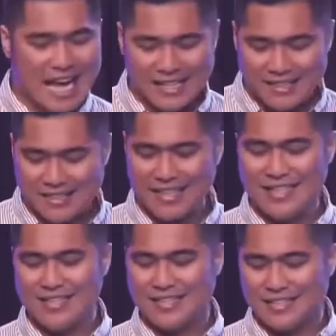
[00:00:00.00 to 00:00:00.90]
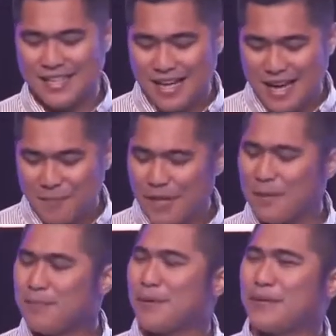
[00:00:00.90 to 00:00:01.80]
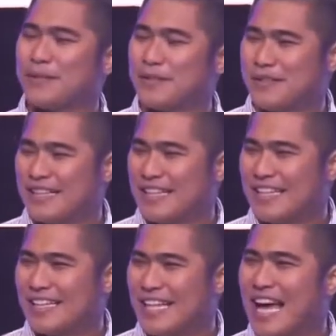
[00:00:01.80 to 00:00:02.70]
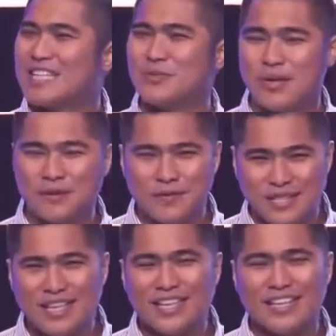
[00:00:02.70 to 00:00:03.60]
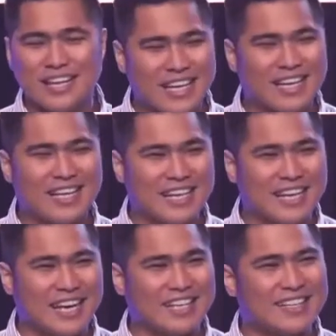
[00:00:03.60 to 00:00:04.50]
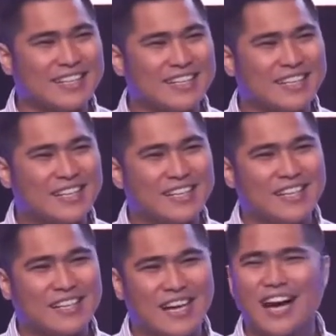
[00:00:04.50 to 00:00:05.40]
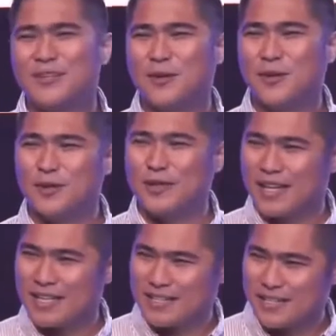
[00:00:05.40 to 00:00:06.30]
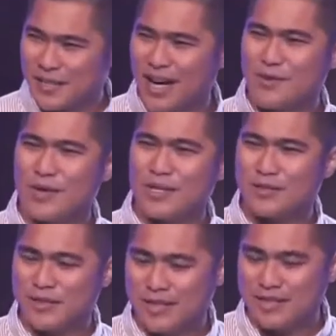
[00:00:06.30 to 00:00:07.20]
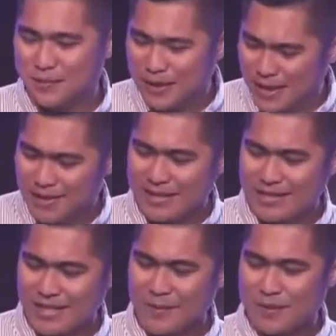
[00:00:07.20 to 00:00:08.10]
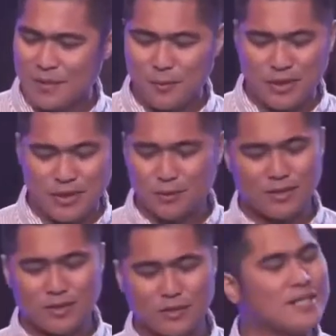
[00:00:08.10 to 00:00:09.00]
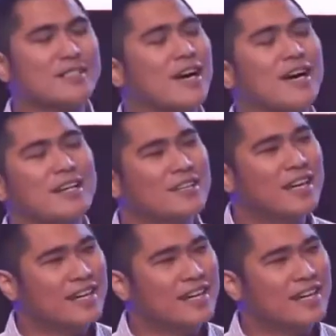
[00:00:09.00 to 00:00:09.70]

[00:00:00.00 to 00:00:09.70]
And these people, as we have seen again and again, God called us, God rescued us, but there are times that we do not trust God.